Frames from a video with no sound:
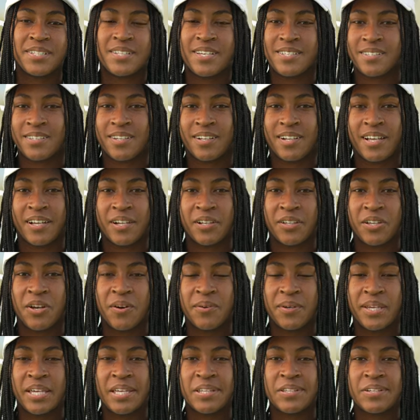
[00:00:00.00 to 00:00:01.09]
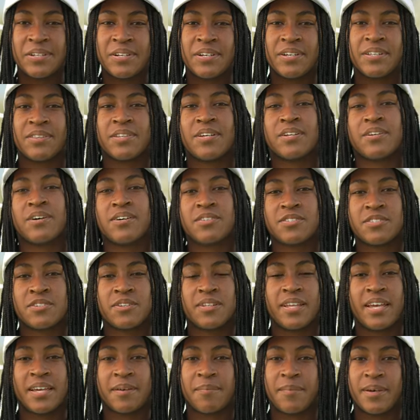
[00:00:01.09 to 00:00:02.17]
it doesn't look like a low either. And then also,
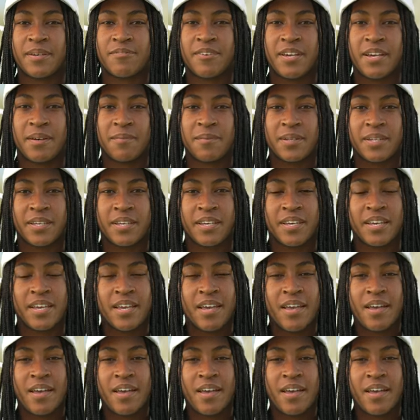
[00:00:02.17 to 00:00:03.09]
like my family,